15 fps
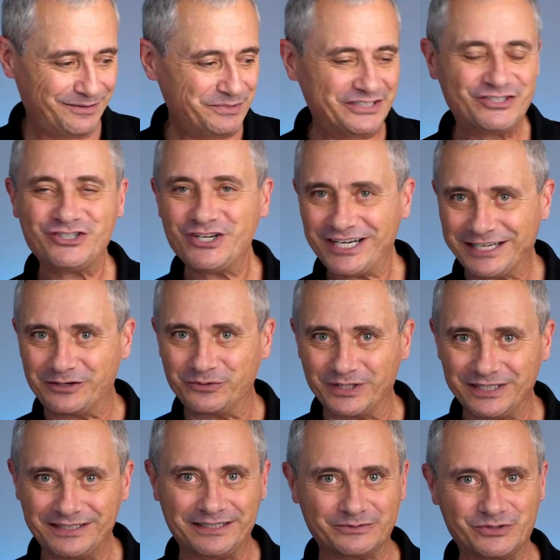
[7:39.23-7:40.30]
I'm a chicken
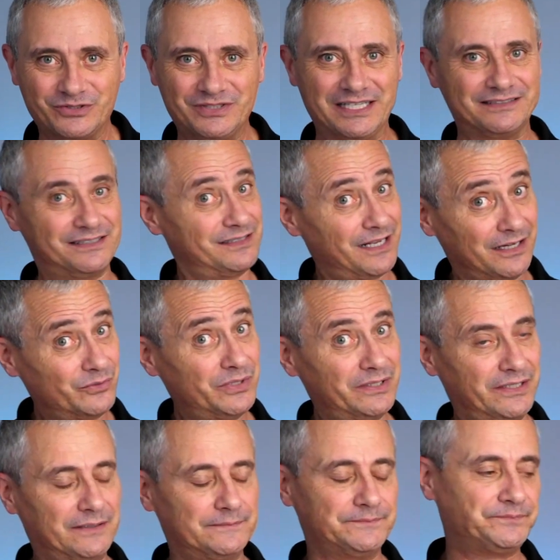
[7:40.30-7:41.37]
when it comes to dentists. I
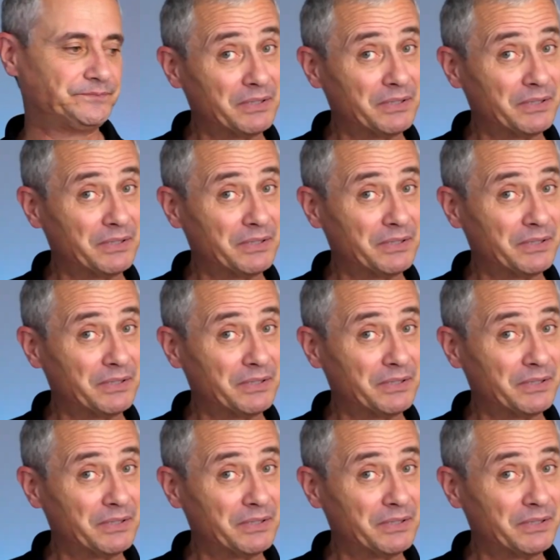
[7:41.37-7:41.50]
really am.